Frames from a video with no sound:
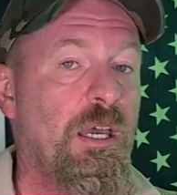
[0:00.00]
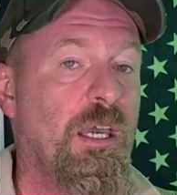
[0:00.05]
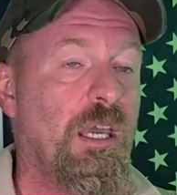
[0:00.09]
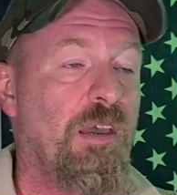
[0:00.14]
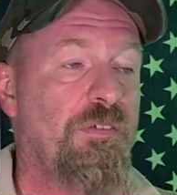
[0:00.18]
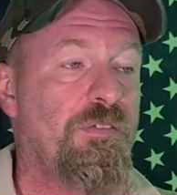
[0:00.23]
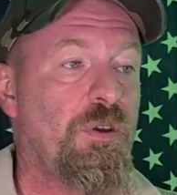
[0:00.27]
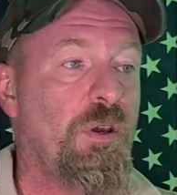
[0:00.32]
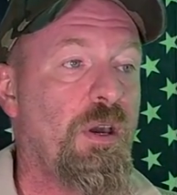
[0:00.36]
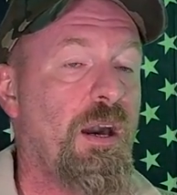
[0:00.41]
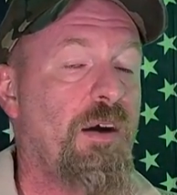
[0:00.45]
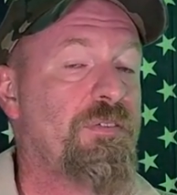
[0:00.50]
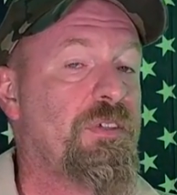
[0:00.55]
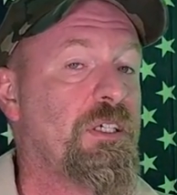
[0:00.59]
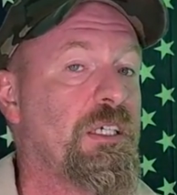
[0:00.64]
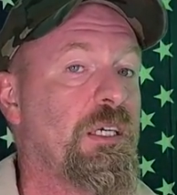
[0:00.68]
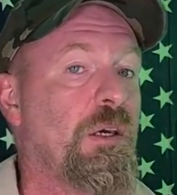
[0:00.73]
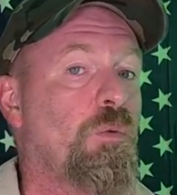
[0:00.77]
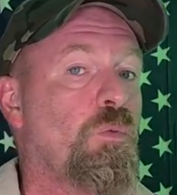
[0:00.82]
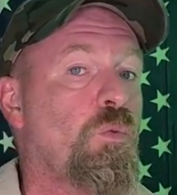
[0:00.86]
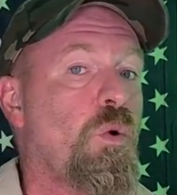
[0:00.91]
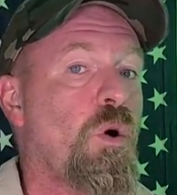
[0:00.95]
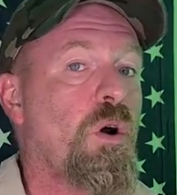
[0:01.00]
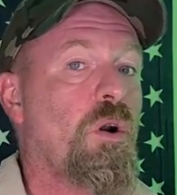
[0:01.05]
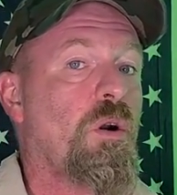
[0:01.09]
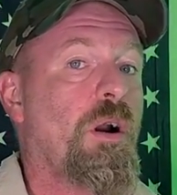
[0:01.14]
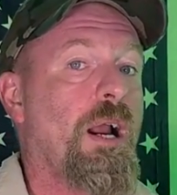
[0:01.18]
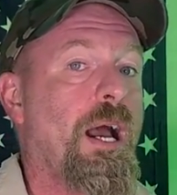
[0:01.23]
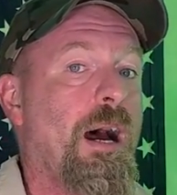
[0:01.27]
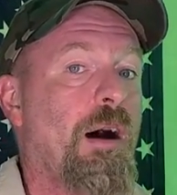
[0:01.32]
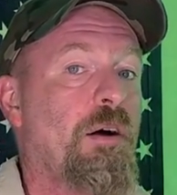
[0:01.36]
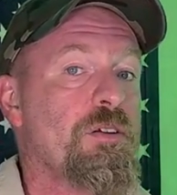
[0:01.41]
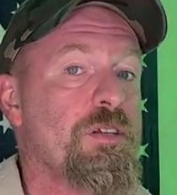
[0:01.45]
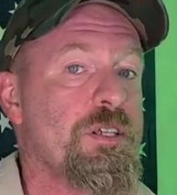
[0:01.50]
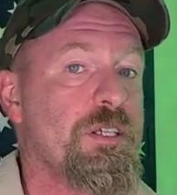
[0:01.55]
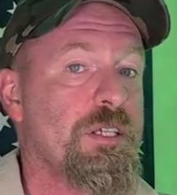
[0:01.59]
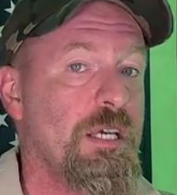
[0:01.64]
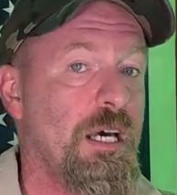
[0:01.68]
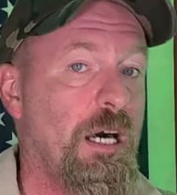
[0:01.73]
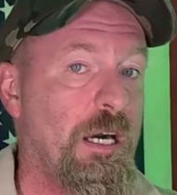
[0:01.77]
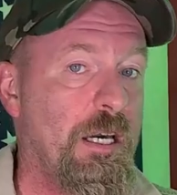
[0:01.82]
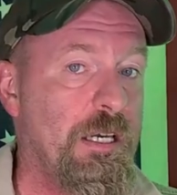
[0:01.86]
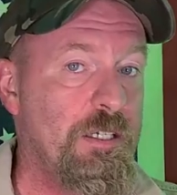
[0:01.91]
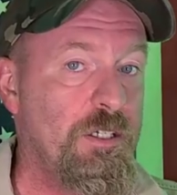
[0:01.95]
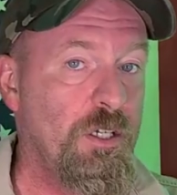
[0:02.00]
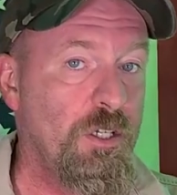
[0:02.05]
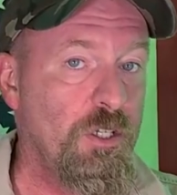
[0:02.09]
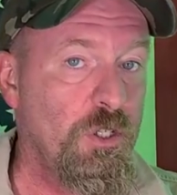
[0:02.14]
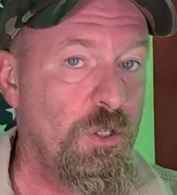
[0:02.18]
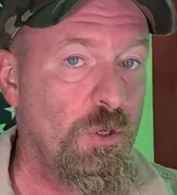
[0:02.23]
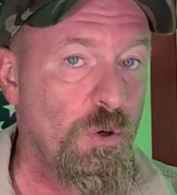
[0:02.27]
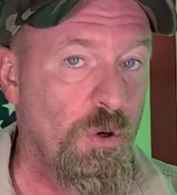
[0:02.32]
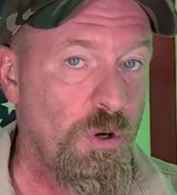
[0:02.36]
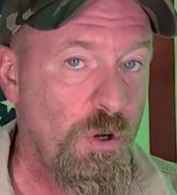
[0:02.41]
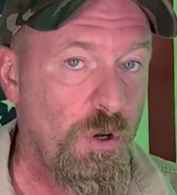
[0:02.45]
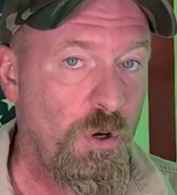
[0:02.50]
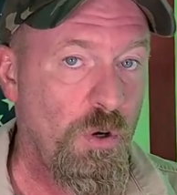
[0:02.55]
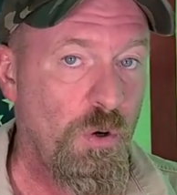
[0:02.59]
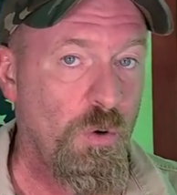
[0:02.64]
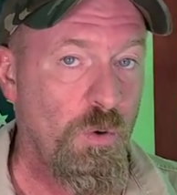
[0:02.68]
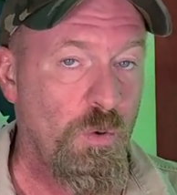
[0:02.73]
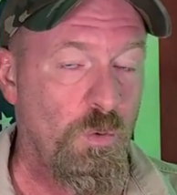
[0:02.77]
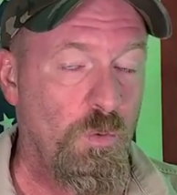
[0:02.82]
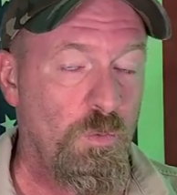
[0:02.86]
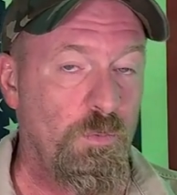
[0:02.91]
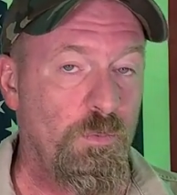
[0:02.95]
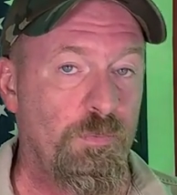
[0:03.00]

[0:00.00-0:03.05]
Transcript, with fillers: if you have to get water outside your home.